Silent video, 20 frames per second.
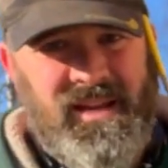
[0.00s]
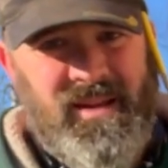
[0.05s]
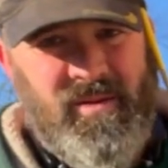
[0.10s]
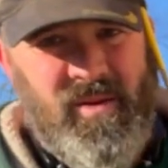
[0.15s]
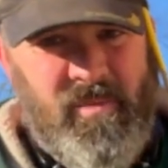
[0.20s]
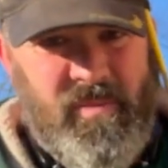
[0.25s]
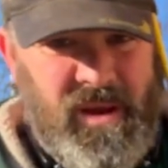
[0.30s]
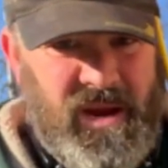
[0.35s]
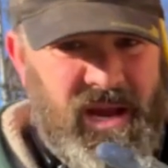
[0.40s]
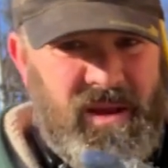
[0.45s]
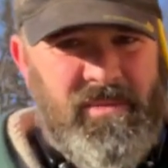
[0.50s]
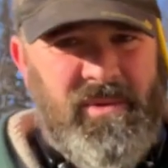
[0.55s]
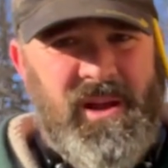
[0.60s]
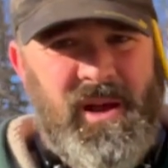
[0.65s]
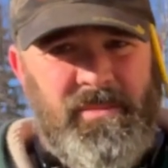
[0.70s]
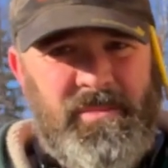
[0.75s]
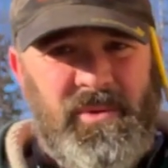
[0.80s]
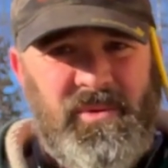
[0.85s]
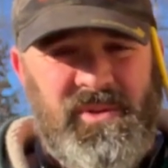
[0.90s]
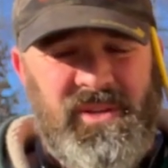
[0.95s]
Let me pick up a
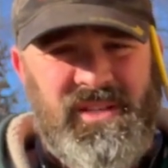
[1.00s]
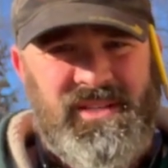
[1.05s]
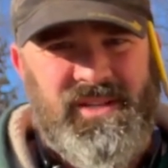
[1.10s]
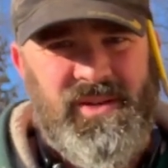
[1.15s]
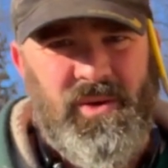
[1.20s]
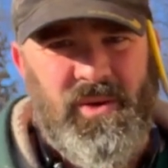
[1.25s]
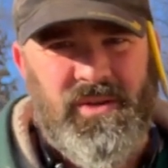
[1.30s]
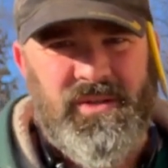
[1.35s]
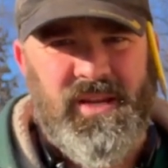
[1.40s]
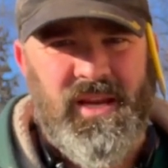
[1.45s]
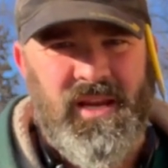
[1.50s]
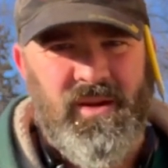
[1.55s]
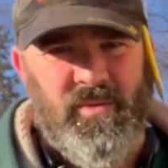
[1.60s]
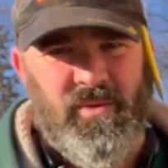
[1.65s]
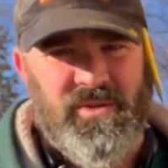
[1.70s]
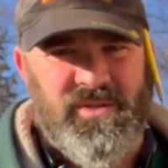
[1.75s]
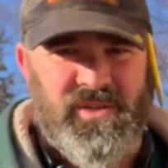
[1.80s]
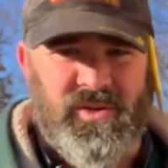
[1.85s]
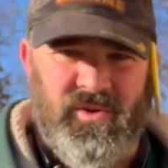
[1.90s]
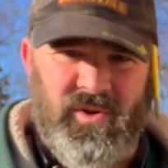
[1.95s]
couple of these tools and
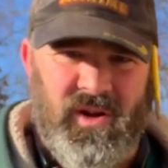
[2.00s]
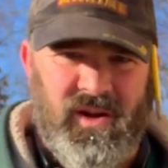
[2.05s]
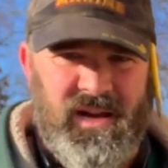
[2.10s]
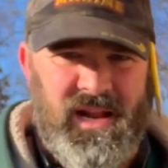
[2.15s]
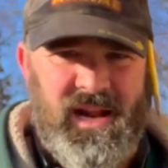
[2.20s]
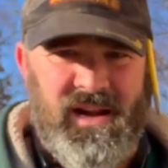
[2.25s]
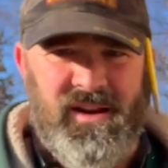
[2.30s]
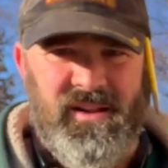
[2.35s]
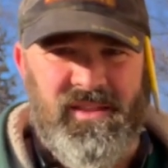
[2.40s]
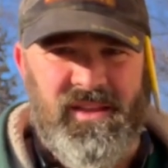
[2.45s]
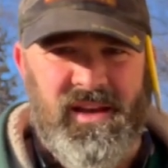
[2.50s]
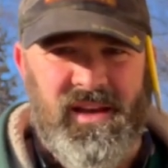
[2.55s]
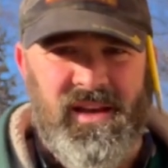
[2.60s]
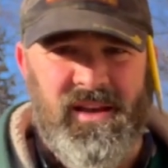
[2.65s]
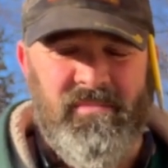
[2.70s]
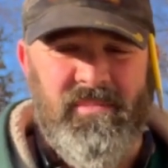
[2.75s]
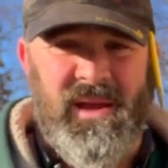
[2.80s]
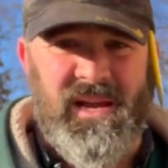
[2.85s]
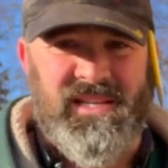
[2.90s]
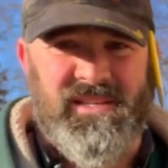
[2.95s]
we'll scoot on down to the
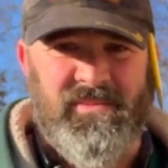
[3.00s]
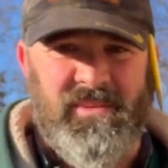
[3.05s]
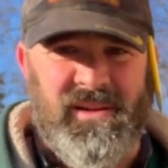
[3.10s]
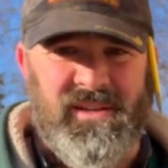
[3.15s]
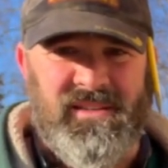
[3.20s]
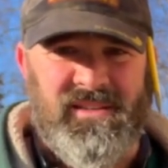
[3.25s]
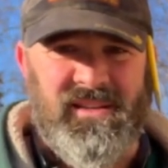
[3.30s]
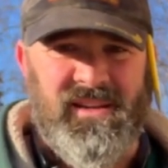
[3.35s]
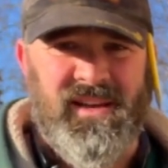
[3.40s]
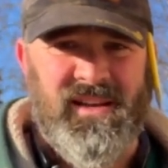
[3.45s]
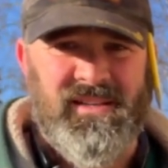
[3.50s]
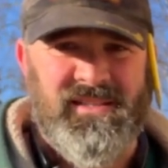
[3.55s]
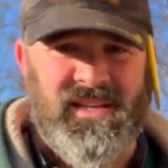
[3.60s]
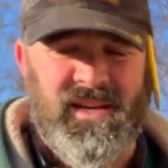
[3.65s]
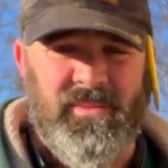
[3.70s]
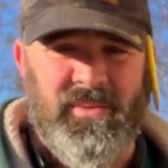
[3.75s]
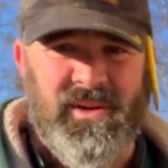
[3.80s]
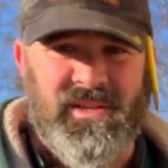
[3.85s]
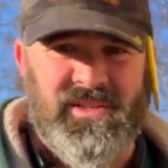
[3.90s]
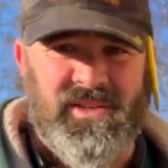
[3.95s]
basement and see
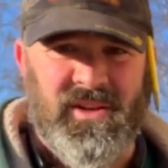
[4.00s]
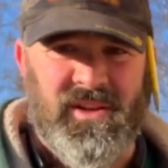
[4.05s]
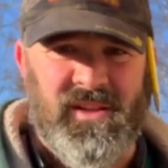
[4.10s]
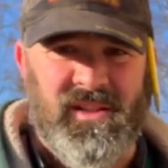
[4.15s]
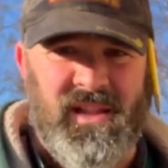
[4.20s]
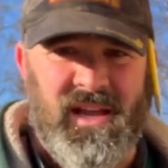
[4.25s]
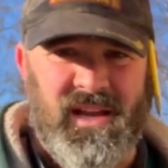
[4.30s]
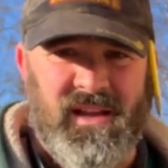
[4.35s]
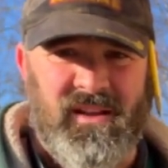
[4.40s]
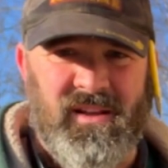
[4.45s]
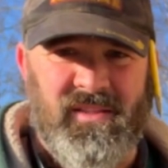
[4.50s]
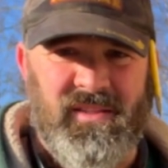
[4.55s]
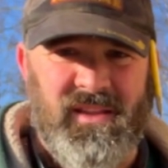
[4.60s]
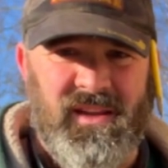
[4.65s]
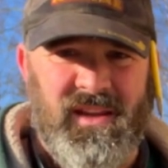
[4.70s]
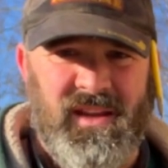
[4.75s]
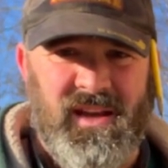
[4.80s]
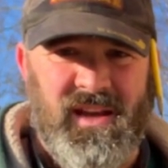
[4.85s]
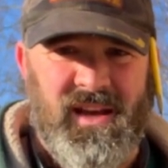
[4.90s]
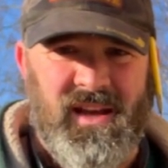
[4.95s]
what it's looking like on
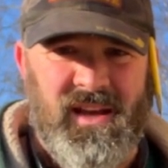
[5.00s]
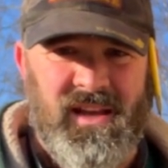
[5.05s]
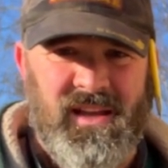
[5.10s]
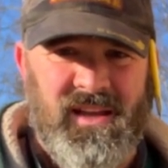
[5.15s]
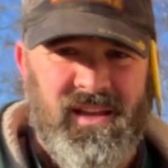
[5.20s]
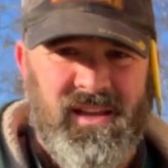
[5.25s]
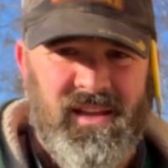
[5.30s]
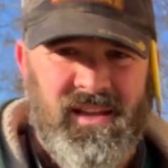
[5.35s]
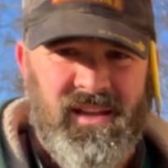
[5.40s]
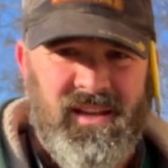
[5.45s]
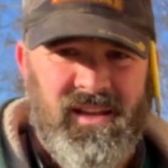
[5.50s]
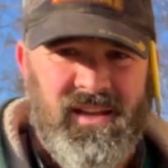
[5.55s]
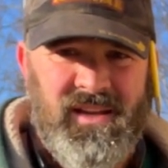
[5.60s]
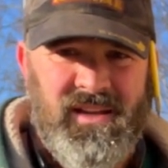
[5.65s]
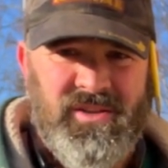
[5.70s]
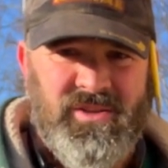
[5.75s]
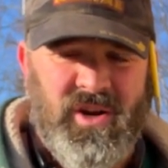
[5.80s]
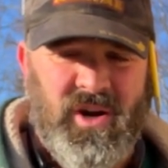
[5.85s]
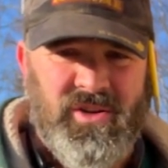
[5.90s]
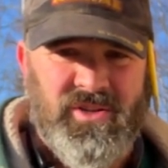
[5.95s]
the uh,
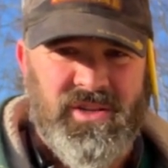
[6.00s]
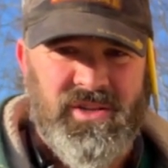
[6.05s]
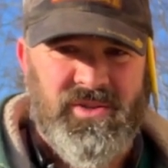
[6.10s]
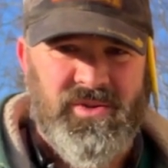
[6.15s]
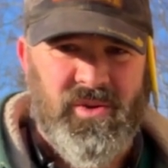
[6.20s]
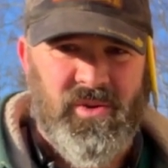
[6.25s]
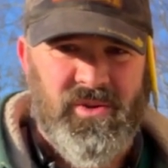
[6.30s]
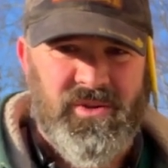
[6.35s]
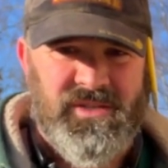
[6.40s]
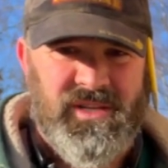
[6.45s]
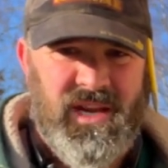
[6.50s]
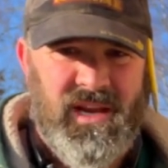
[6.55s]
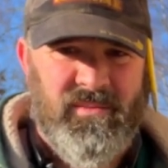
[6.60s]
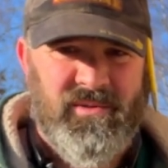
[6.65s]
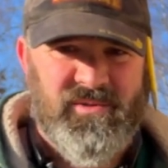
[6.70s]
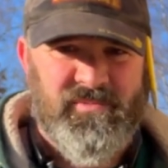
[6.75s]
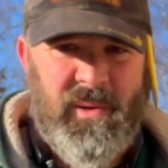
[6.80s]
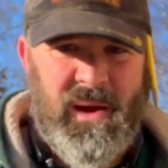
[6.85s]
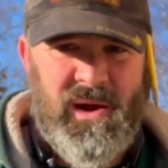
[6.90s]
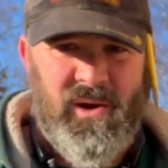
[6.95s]
charge controller, see how
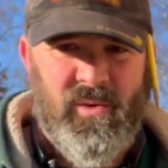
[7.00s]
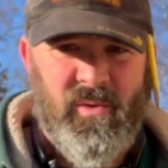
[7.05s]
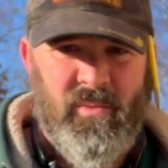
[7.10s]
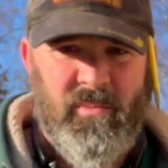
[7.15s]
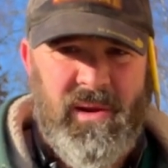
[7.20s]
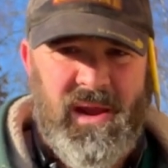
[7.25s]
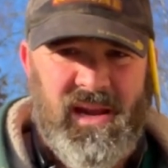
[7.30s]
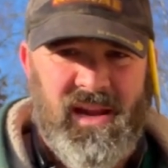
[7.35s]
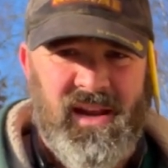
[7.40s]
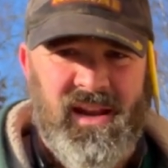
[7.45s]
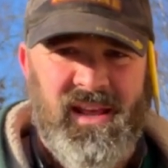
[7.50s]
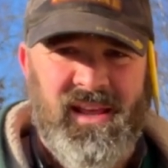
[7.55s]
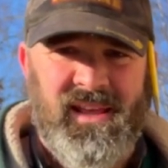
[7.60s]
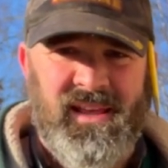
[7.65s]
much power we're making.